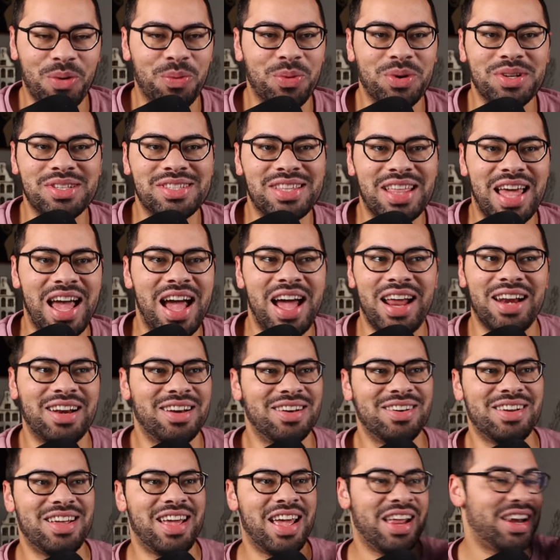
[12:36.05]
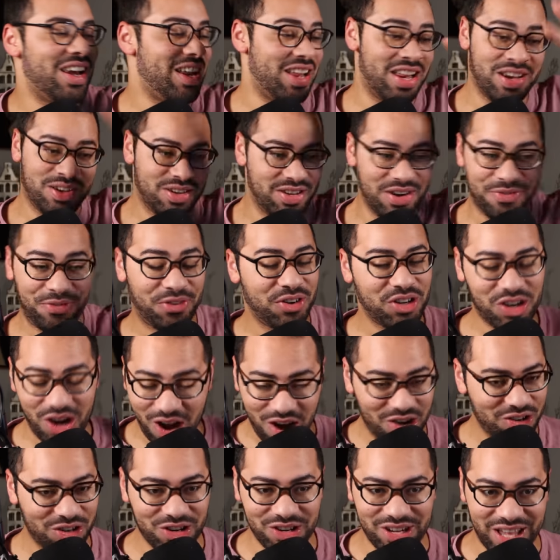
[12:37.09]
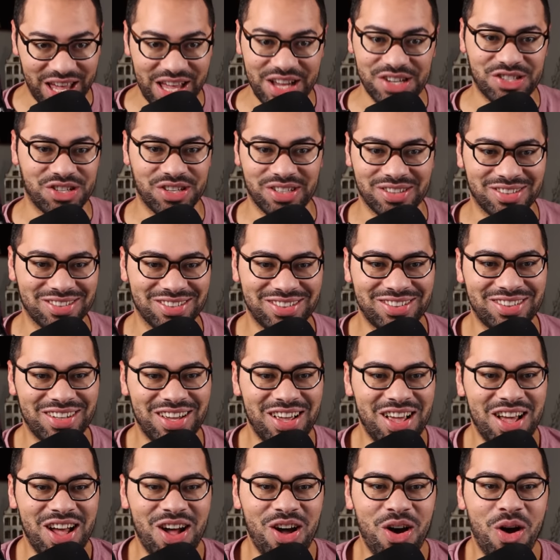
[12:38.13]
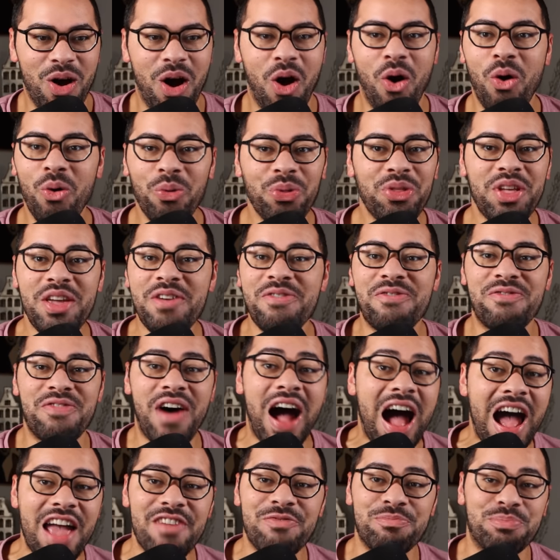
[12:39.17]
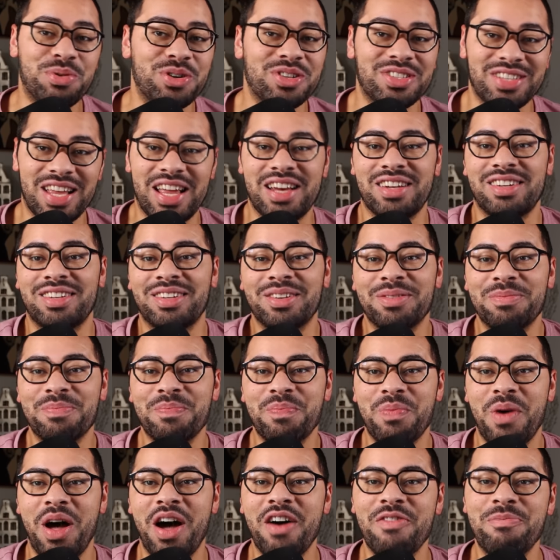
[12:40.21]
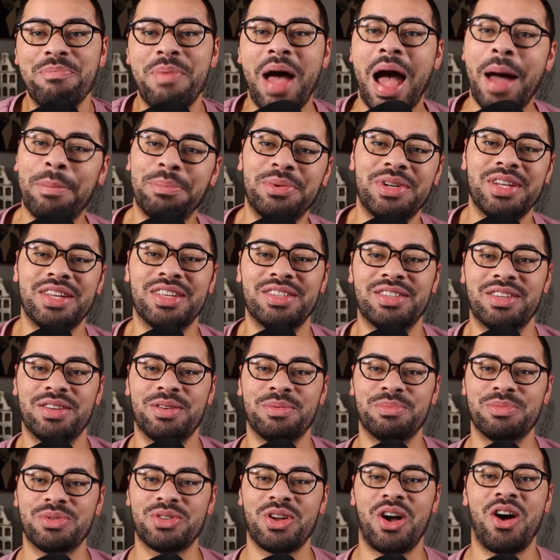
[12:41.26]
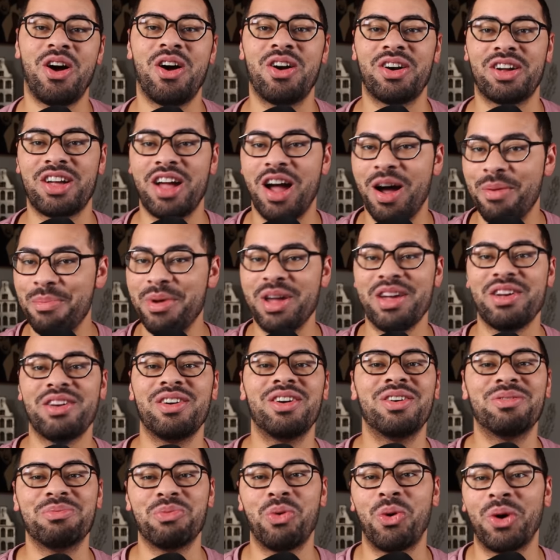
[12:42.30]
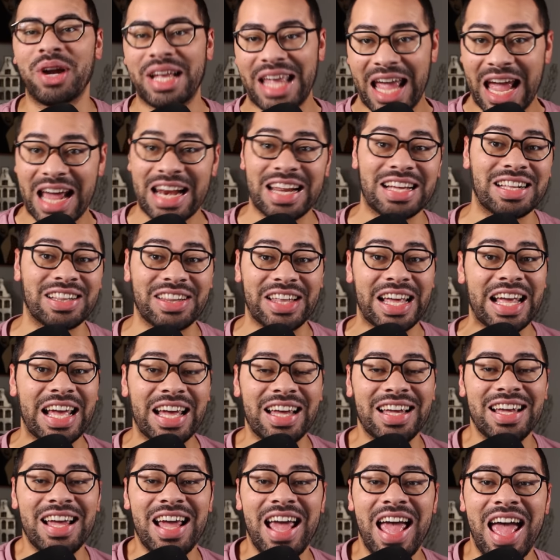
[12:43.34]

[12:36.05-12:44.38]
was that, and in different congregations, only 5% of baptisms are coming organically